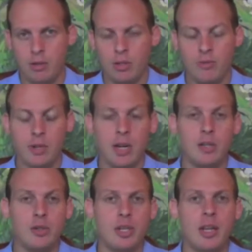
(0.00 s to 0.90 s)
different
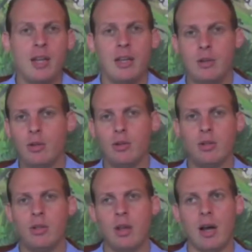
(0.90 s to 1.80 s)
country, in
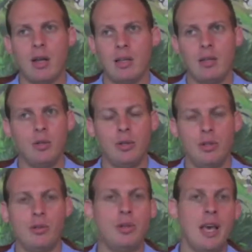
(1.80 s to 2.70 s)

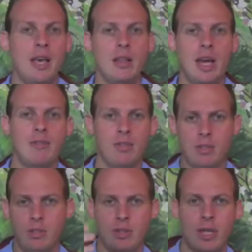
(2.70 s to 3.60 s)
UK they have
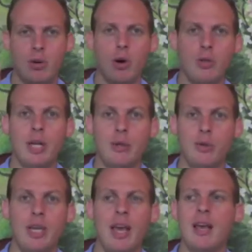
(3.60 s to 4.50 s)
this
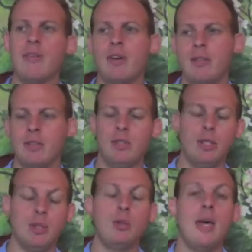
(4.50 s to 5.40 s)
.co.uk. Obviously you
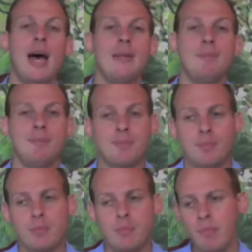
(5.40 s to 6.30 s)
can do that,
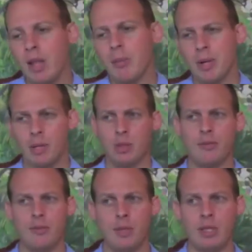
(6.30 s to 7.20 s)
but also
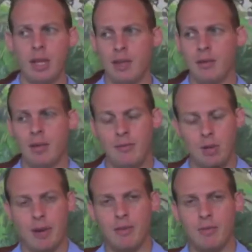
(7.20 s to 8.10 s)
if
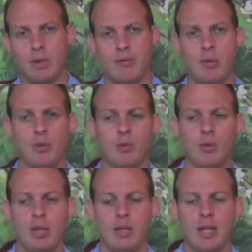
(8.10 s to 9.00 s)
you
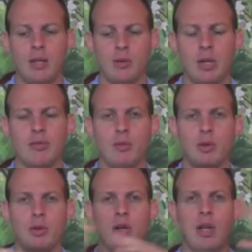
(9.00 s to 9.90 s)
intend to have a
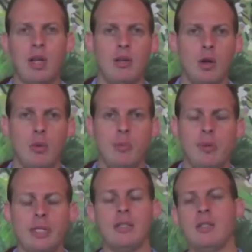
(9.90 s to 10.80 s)
more global
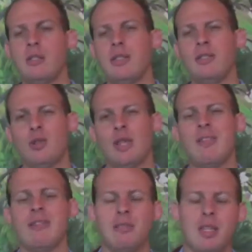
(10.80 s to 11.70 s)
presence, then you should
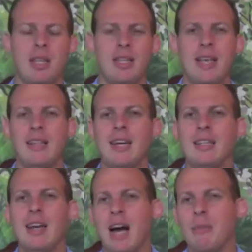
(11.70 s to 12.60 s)
have
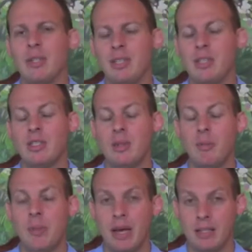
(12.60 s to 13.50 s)
a .com is the
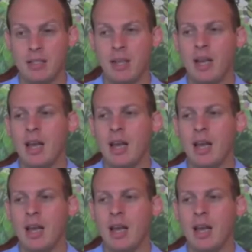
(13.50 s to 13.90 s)
best.